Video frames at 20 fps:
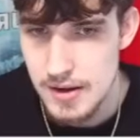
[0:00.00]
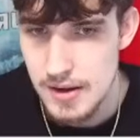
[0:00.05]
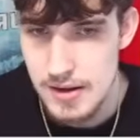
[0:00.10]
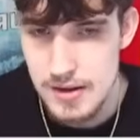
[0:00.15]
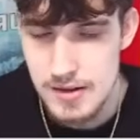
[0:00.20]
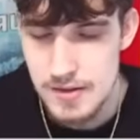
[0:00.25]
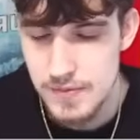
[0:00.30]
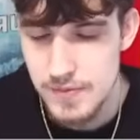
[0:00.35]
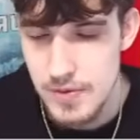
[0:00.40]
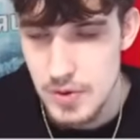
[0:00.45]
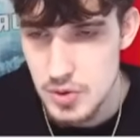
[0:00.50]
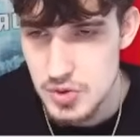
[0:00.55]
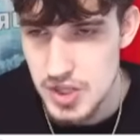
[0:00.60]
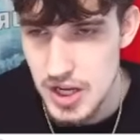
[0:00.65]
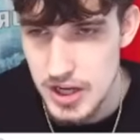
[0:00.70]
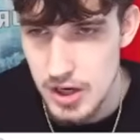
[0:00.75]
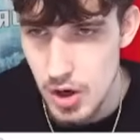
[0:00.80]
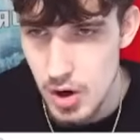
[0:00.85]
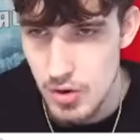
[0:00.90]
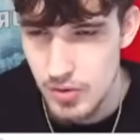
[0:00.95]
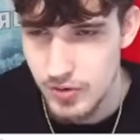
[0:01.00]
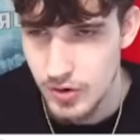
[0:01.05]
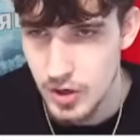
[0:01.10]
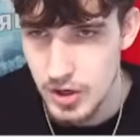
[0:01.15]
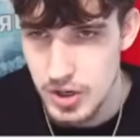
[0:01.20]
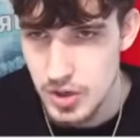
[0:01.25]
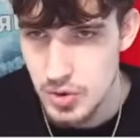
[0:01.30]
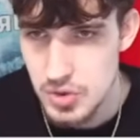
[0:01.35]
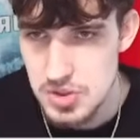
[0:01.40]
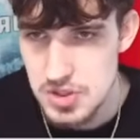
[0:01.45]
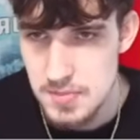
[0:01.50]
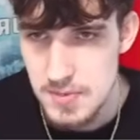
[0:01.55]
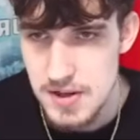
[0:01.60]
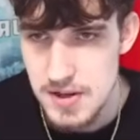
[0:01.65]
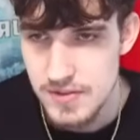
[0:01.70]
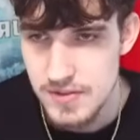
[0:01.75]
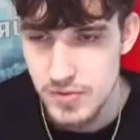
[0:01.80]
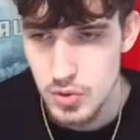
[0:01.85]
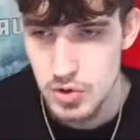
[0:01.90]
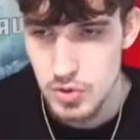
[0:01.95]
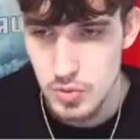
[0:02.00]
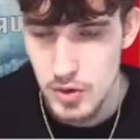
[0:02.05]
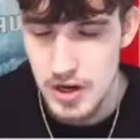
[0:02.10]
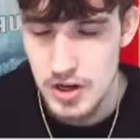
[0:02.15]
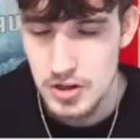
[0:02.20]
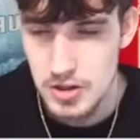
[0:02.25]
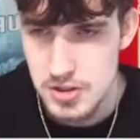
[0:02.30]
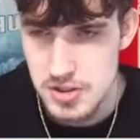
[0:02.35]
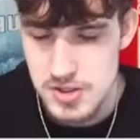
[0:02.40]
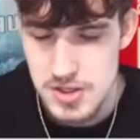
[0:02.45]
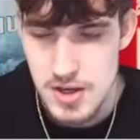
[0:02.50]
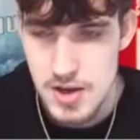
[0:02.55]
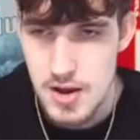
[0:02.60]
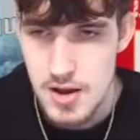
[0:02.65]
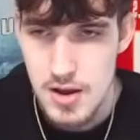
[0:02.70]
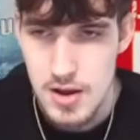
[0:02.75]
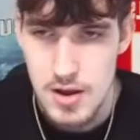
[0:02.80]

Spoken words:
It feels like overkill to me for the Raiders.